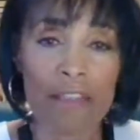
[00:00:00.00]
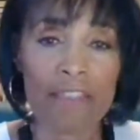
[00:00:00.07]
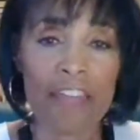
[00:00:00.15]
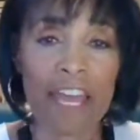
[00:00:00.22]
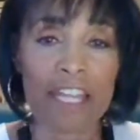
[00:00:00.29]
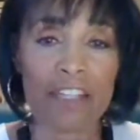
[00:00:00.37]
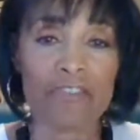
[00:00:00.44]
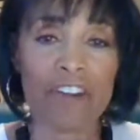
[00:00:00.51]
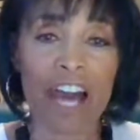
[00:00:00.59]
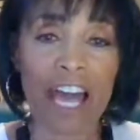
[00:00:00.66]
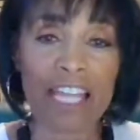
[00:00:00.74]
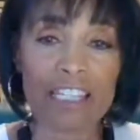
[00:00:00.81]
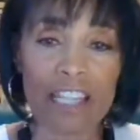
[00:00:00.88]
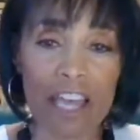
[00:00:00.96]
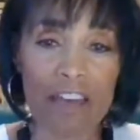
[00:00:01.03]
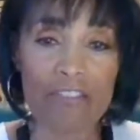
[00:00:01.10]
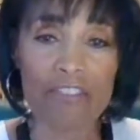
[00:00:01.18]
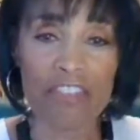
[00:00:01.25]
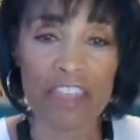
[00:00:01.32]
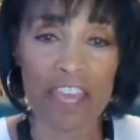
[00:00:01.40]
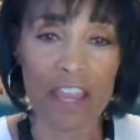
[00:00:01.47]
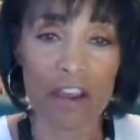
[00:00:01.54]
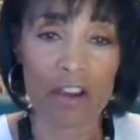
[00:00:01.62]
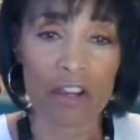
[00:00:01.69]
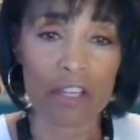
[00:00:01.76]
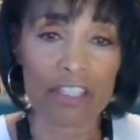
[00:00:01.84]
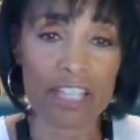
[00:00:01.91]
that if I left
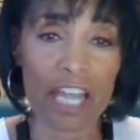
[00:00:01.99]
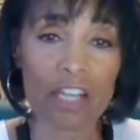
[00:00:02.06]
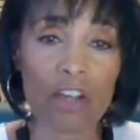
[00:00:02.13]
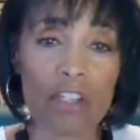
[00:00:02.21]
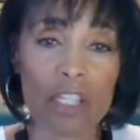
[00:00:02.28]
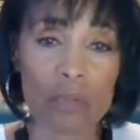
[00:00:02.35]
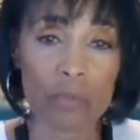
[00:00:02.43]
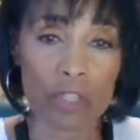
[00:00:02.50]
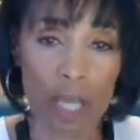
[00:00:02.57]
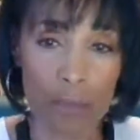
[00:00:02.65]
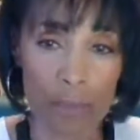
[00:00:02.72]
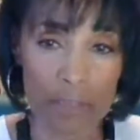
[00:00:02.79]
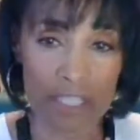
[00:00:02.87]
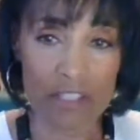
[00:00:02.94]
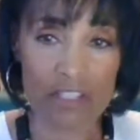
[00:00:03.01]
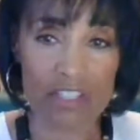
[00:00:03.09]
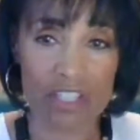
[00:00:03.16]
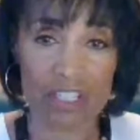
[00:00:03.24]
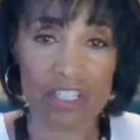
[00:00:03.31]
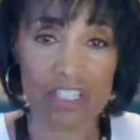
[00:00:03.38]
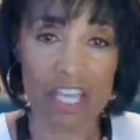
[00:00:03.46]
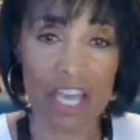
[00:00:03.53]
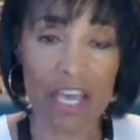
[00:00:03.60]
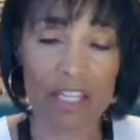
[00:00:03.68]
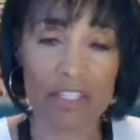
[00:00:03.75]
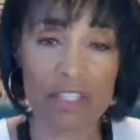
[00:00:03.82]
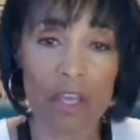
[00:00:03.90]
there, not only would I be a
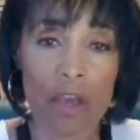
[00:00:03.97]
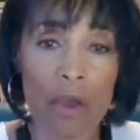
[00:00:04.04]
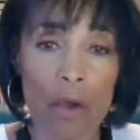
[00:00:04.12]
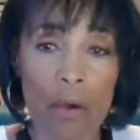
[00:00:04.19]
success,